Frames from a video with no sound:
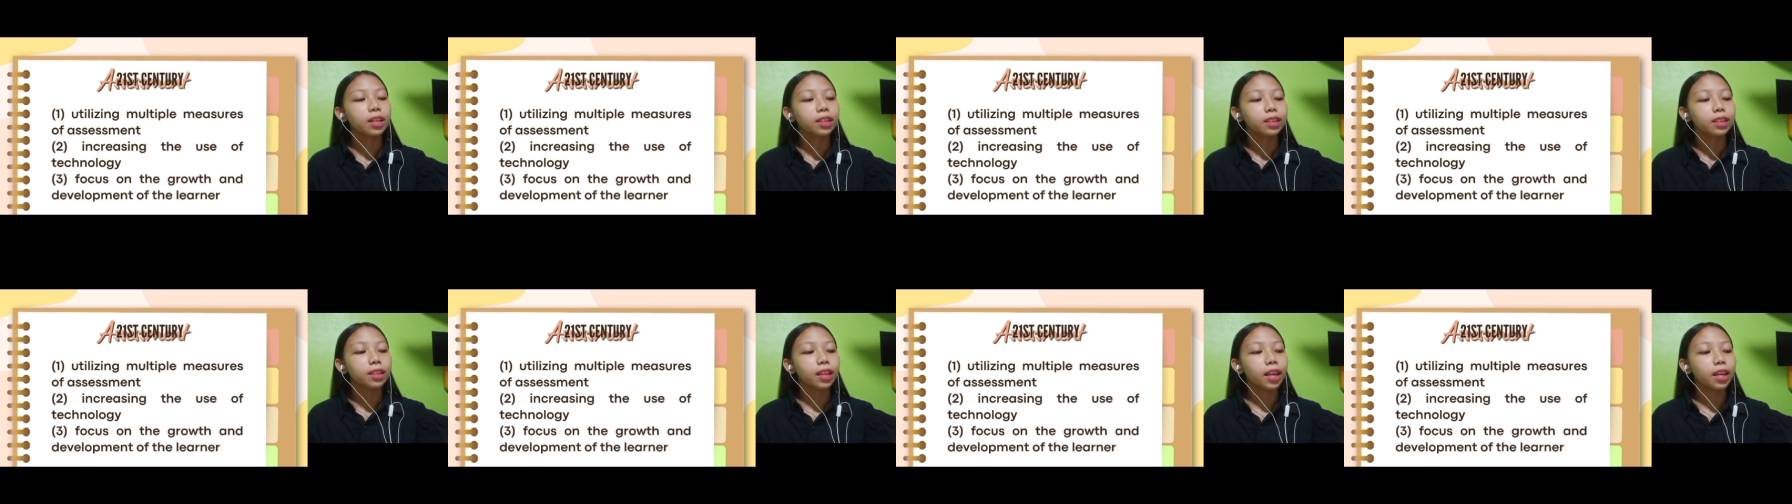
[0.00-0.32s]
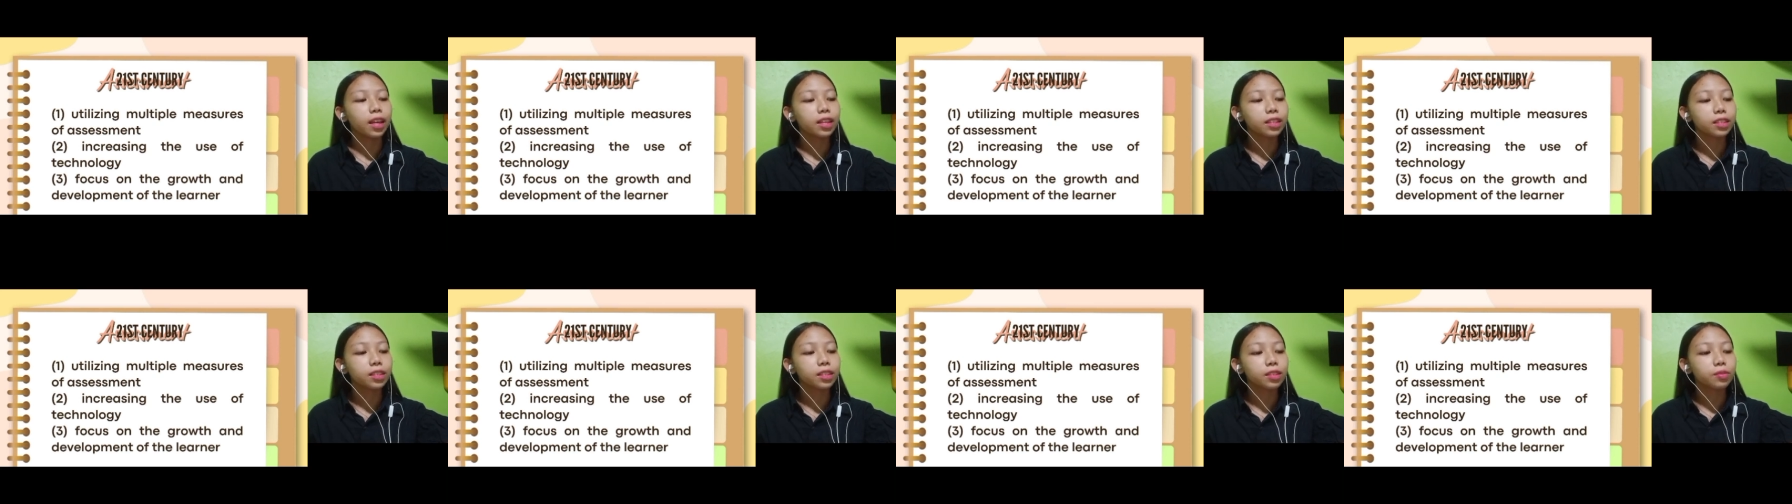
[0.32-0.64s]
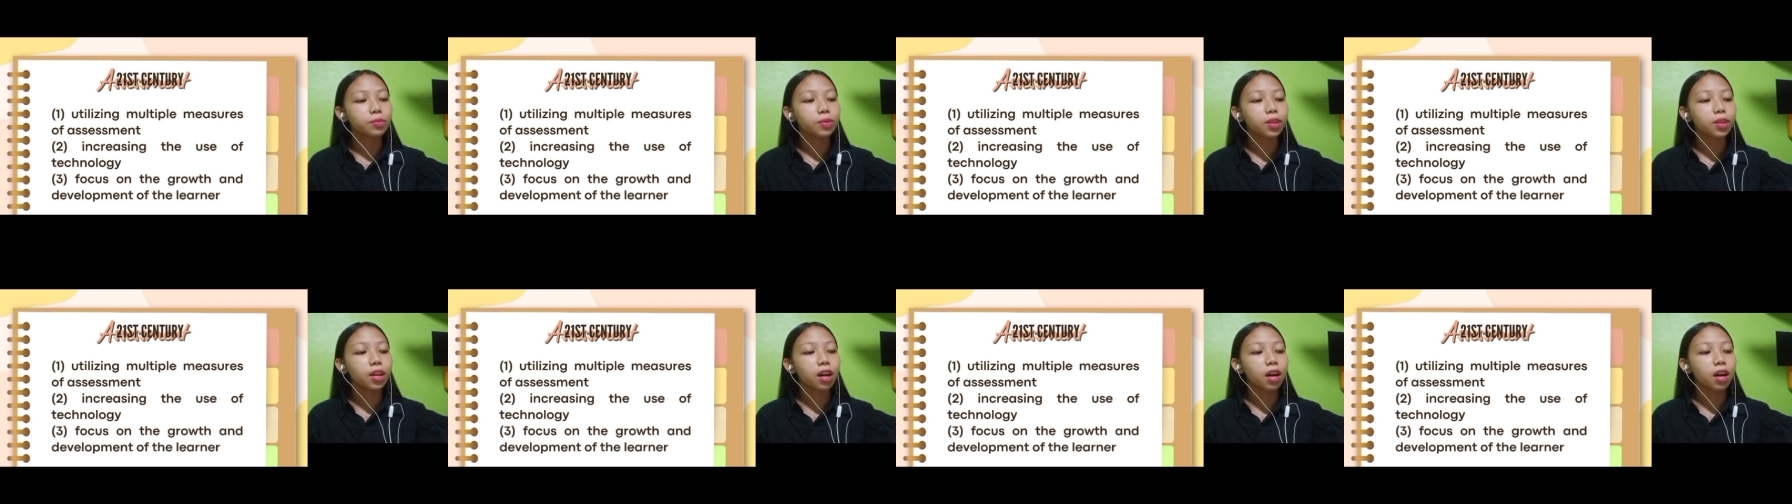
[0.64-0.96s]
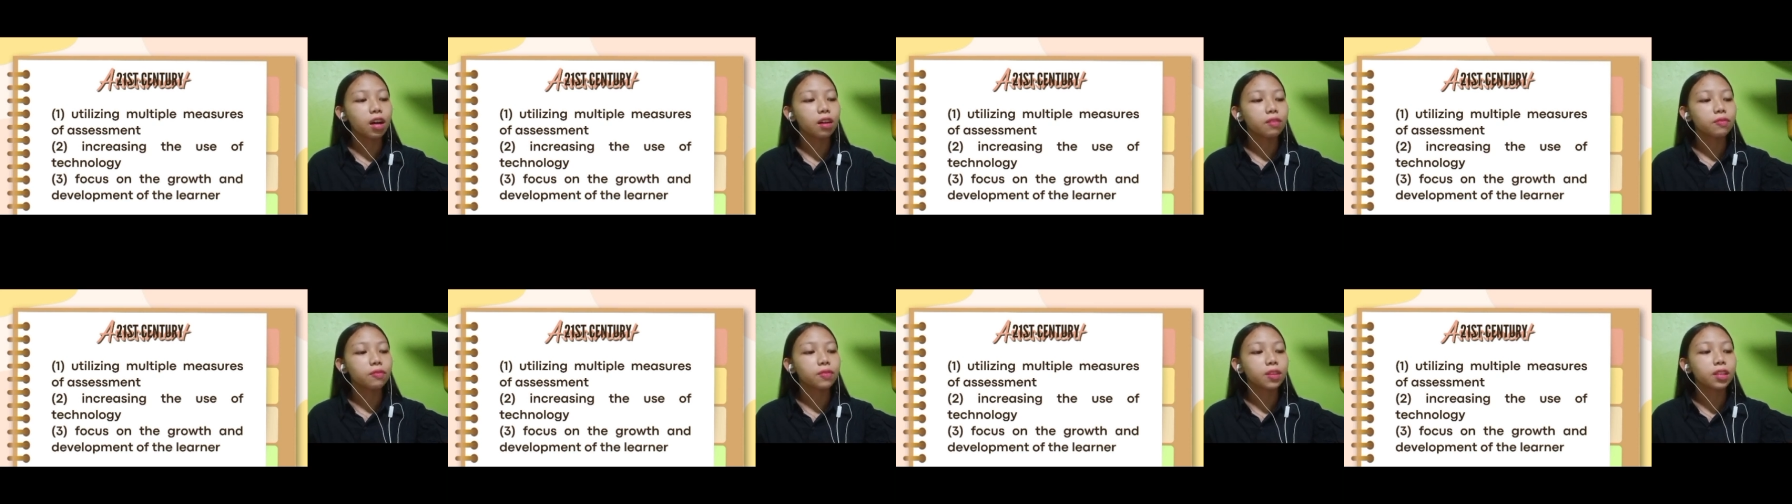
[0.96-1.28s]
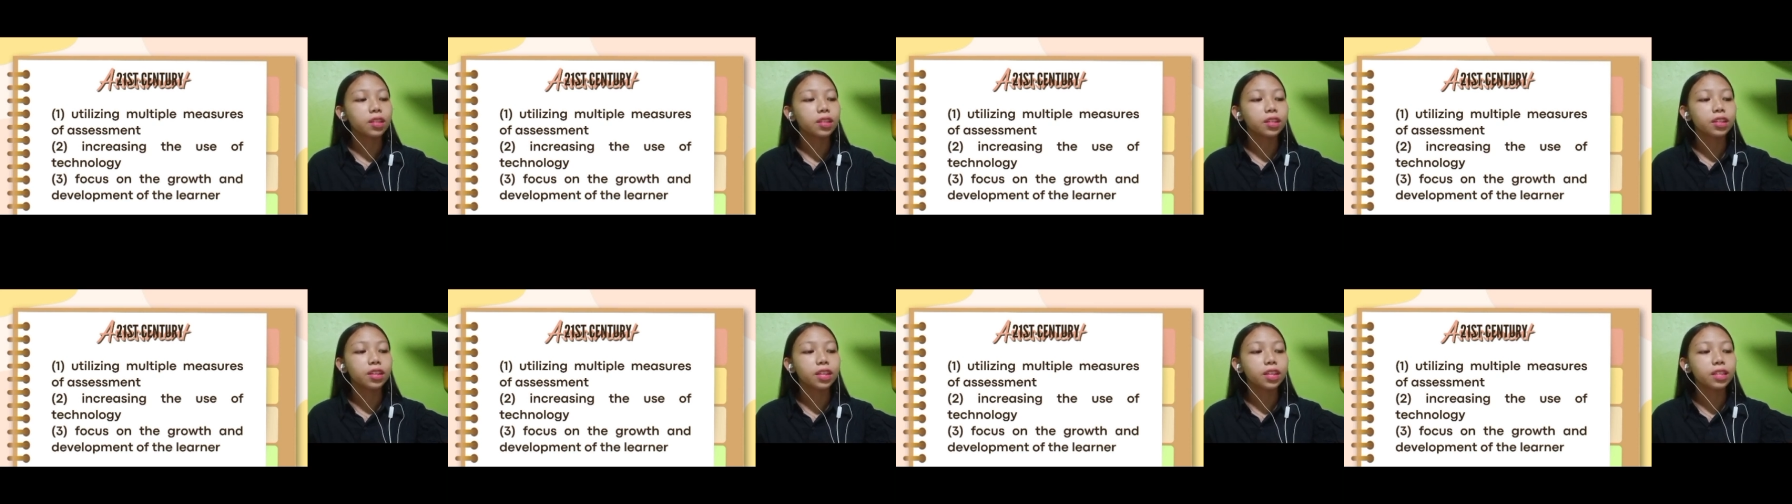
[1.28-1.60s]
Next, we have
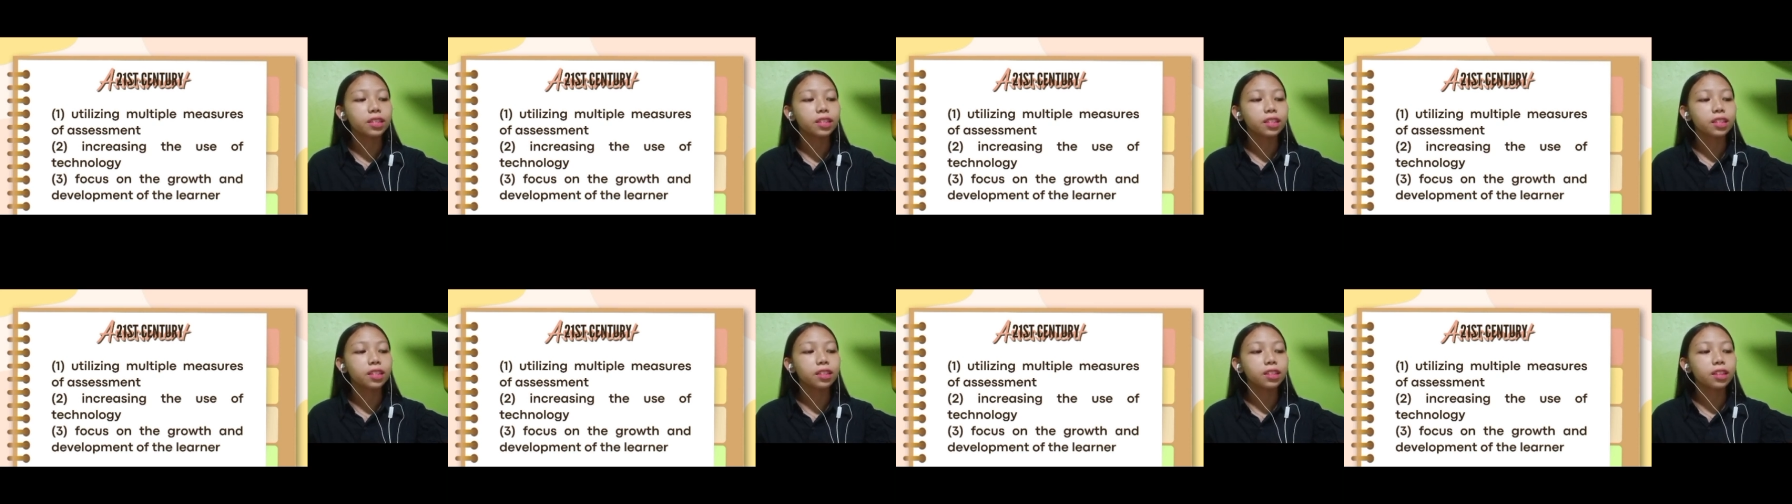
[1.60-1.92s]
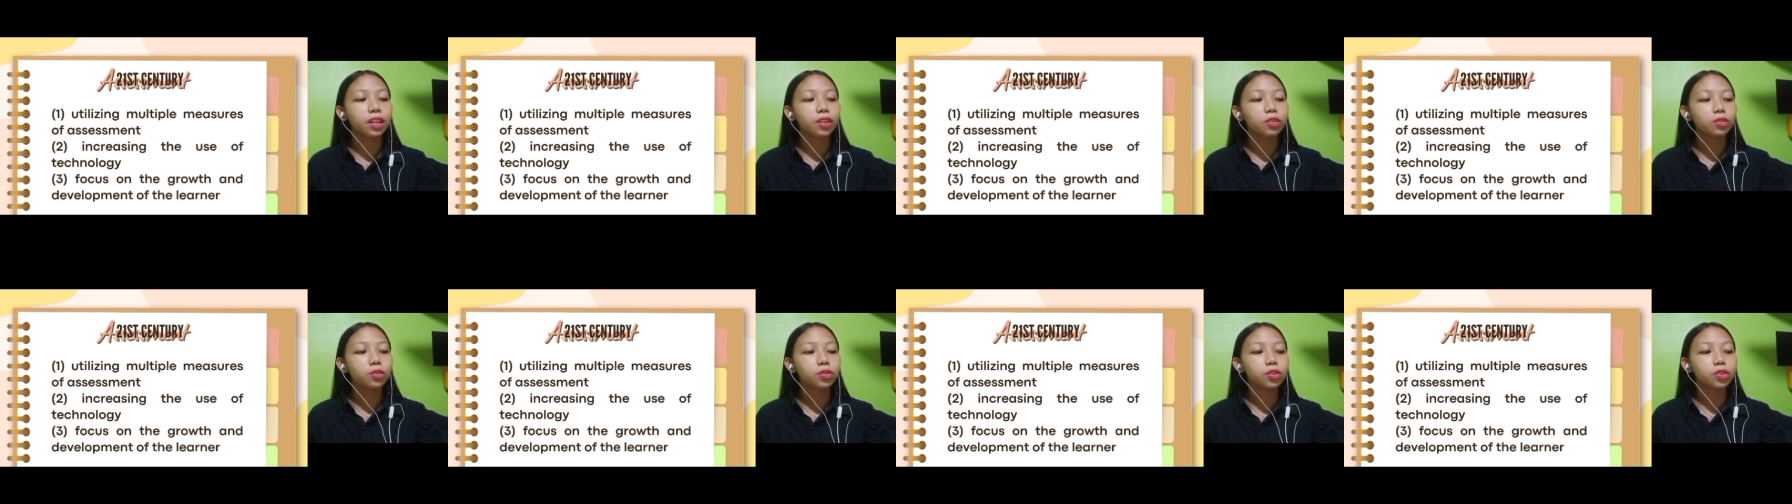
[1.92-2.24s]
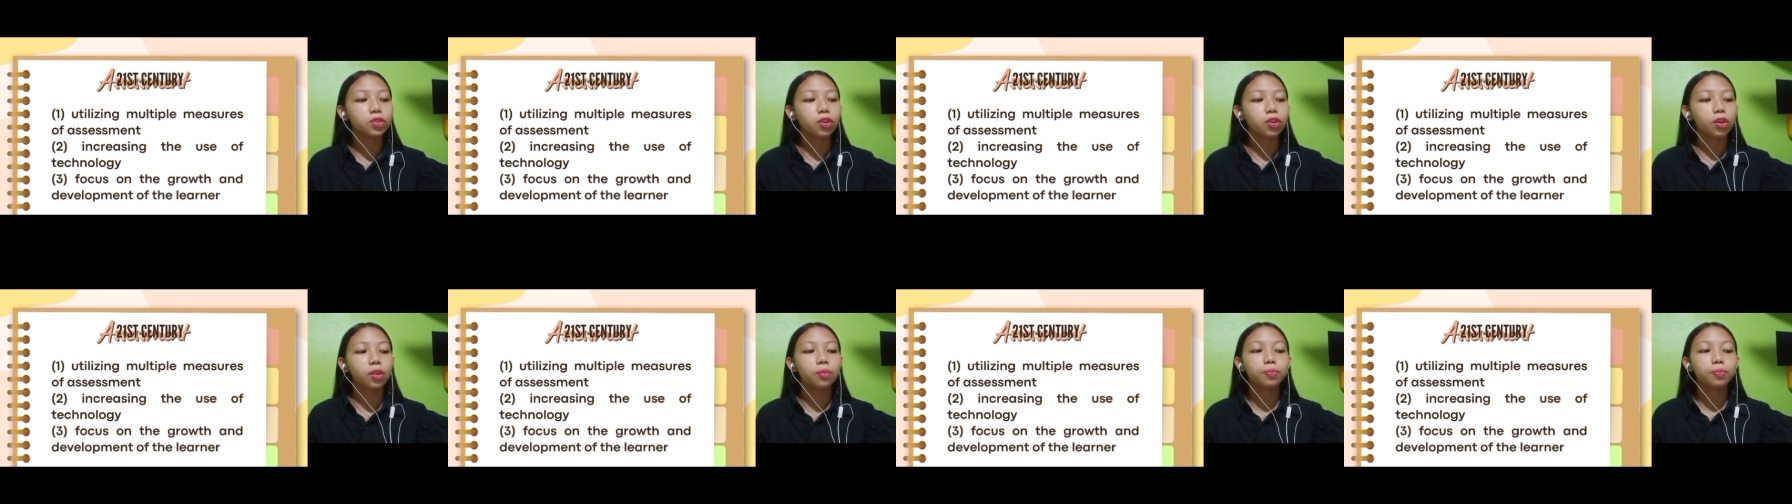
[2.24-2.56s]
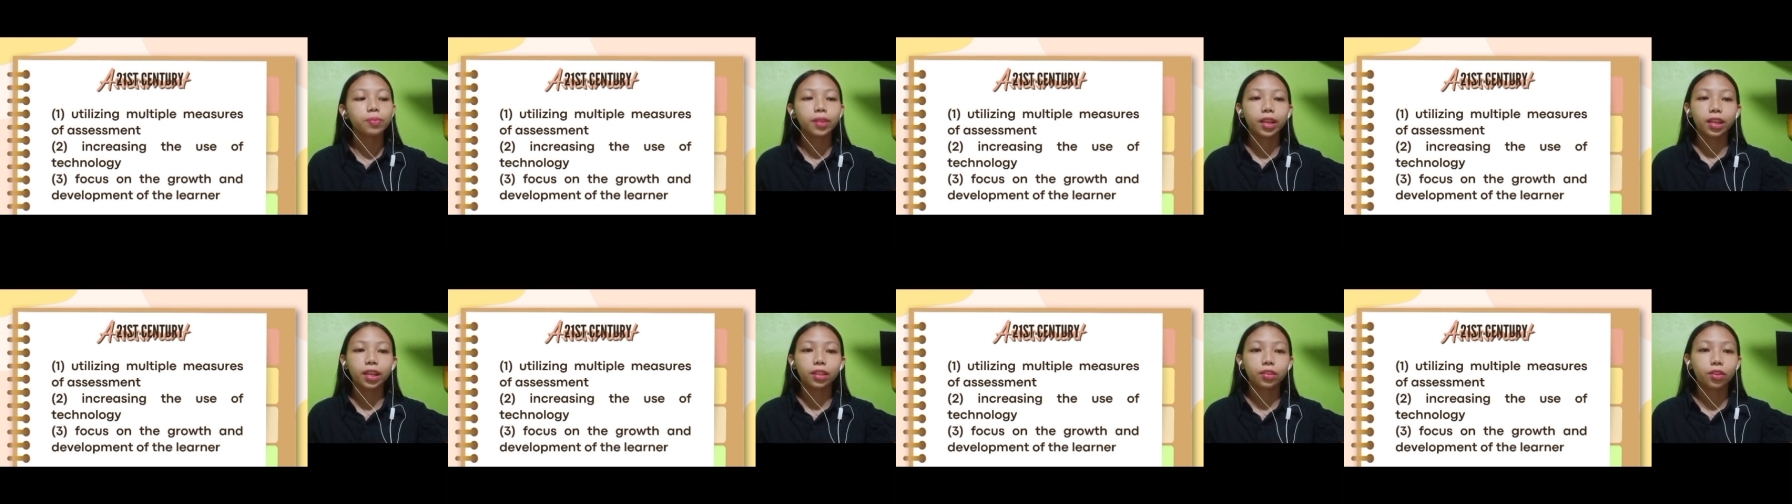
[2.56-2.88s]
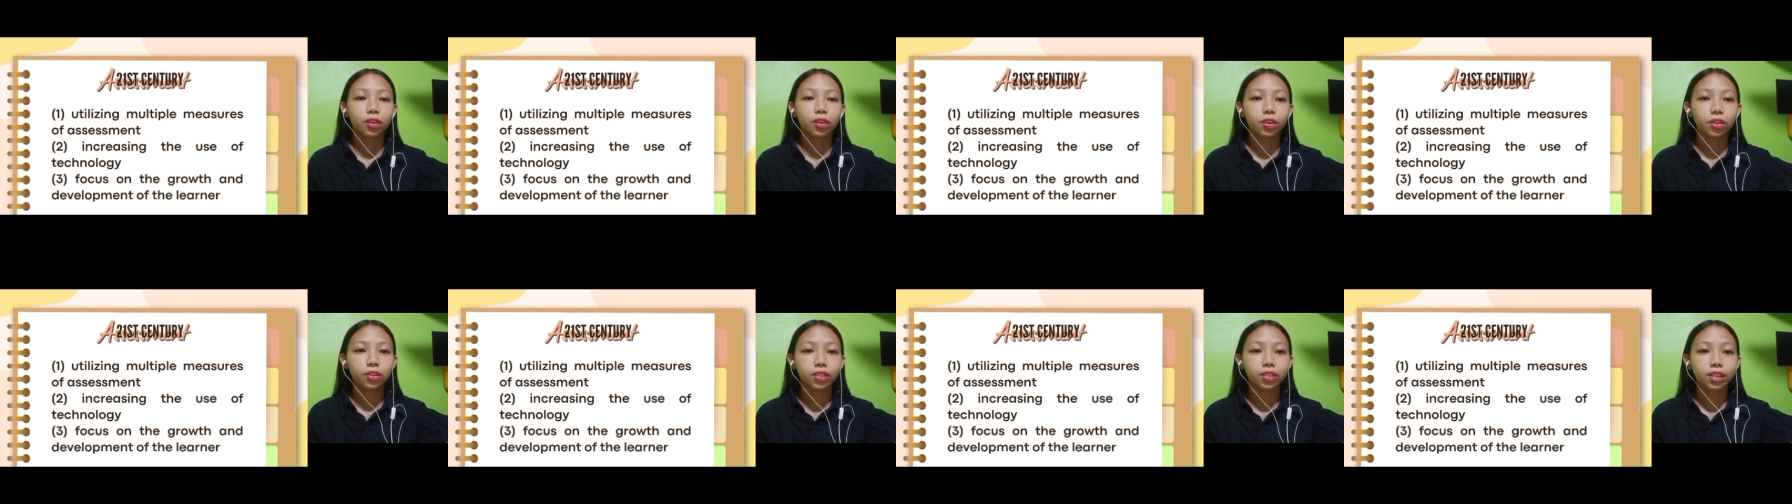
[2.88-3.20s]
increasing the use of
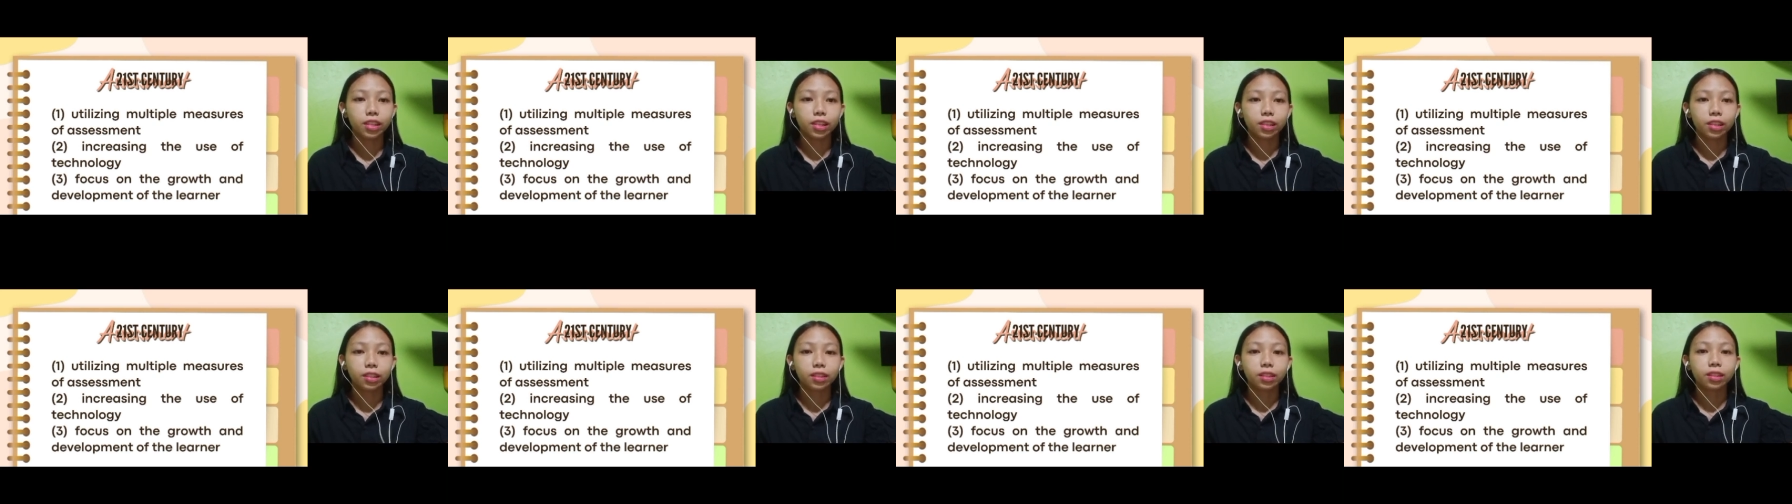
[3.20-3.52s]
technology.